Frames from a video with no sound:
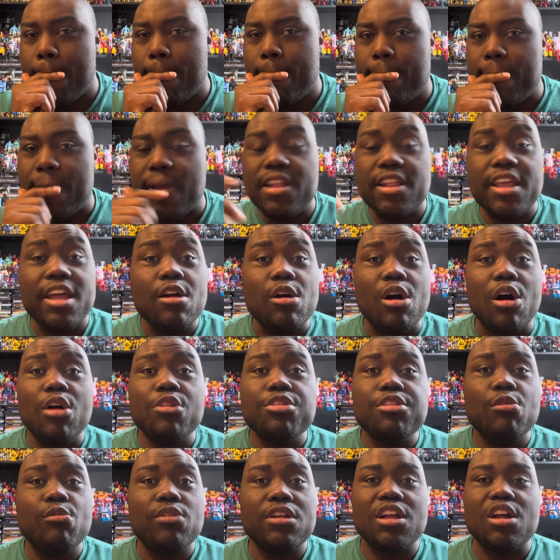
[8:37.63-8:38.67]
they
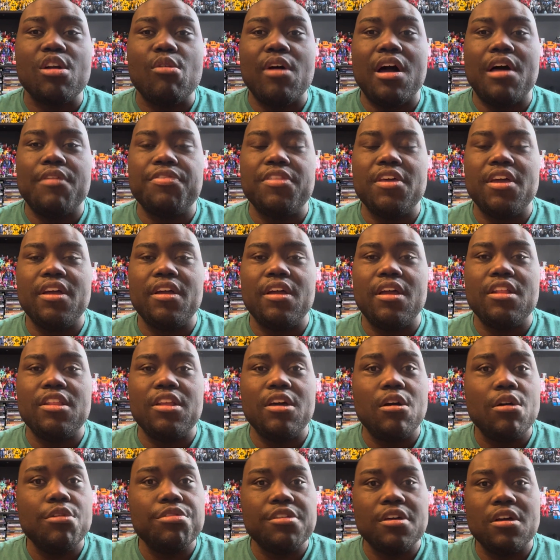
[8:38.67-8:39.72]
also want to go out there, and
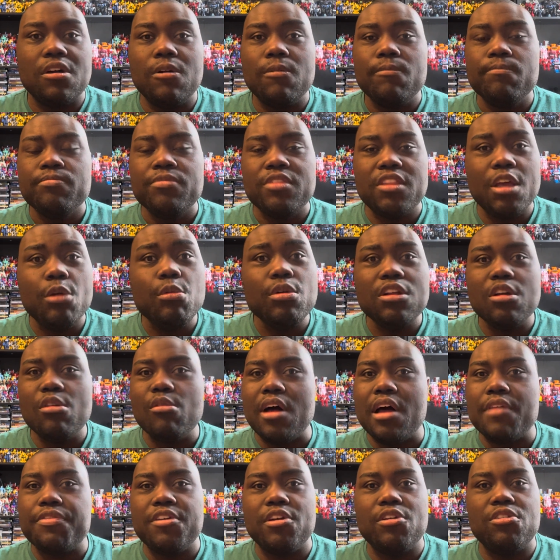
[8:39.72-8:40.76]
also they want to go
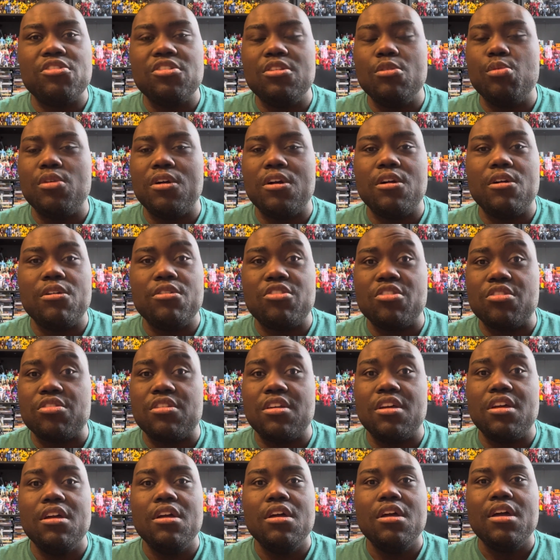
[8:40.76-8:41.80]
out there to the world just
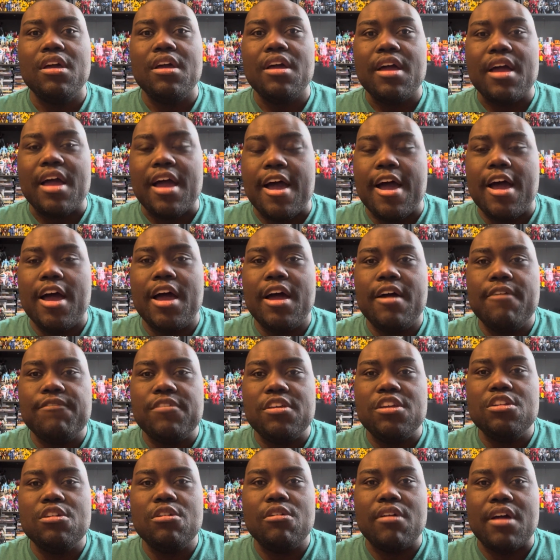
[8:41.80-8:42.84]
to have
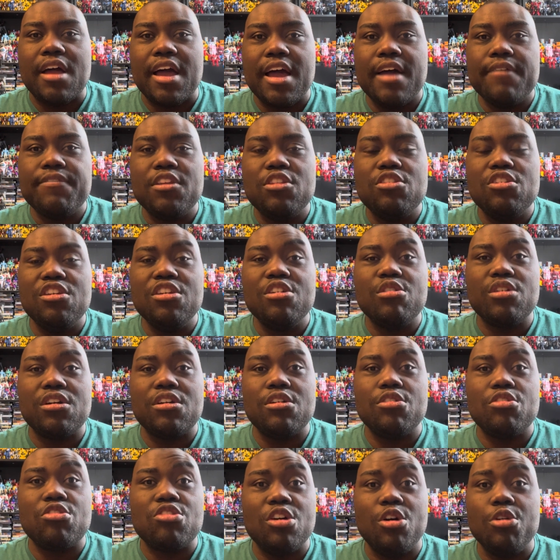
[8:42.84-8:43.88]
the New
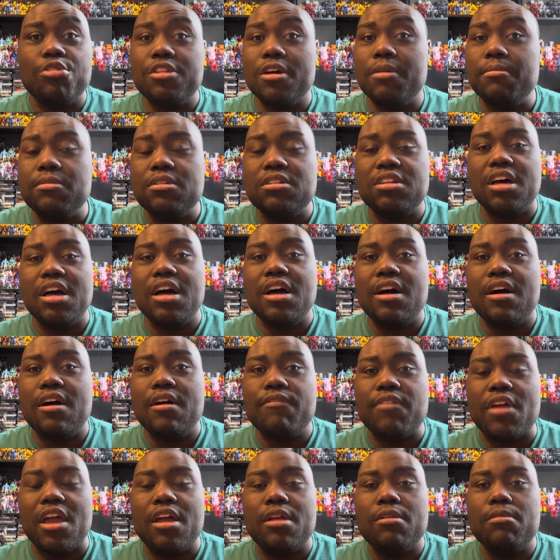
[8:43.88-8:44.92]
Yorkers show them
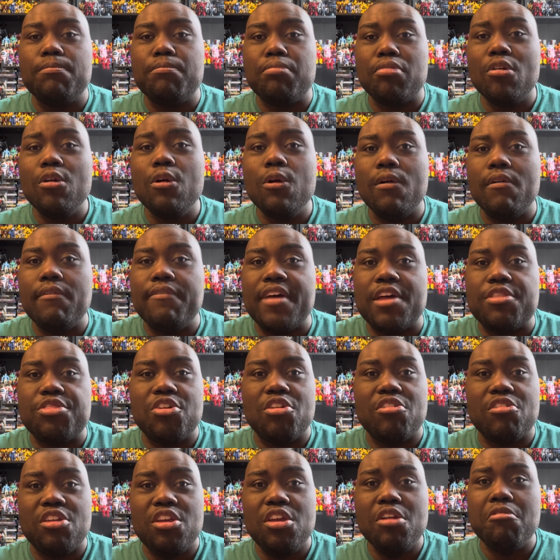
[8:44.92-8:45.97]
love and prove that
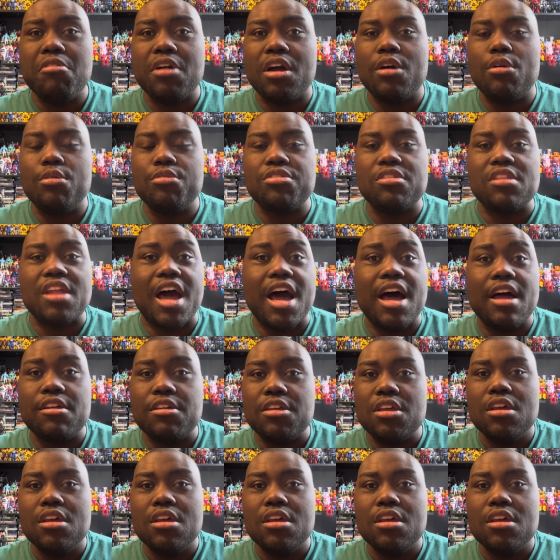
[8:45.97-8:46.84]
they're heroes, not